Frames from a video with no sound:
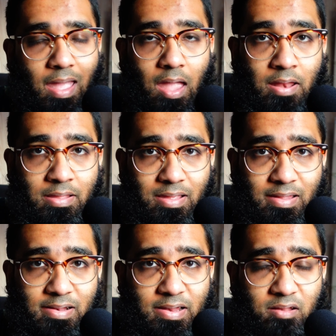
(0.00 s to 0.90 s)
any
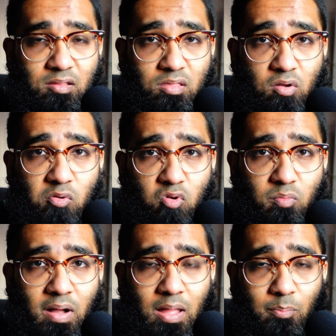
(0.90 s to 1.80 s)
idiot is going to
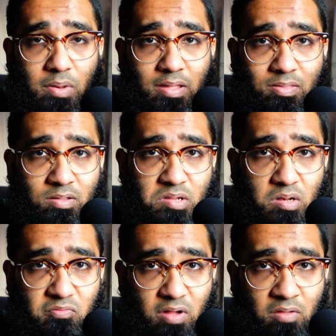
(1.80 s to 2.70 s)
buy a
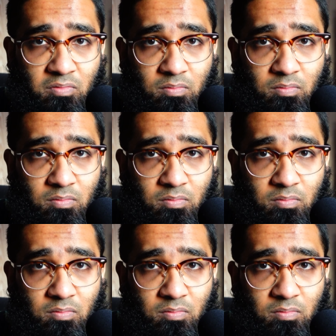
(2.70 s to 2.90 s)
PlayStation 5.